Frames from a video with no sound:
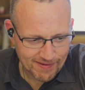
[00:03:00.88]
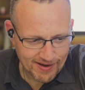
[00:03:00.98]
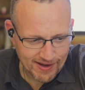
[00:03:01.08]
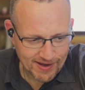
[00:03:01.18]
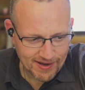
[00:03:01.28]
I
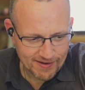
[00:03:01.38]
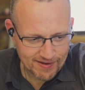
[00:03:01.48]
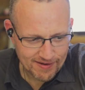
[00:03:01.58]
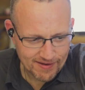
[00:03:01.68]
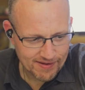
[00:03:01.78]
don't remember
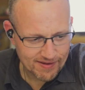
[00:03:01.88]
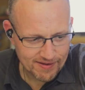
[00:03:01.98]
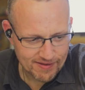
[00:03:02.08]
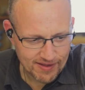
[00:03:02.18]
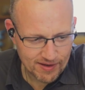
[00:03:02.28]
hearing all of
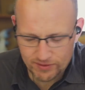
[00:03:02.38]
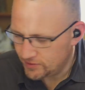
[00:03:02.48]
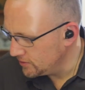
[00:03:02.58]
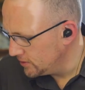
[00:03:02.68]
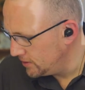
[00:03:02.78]
this.
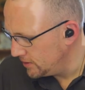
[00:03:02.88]
Good.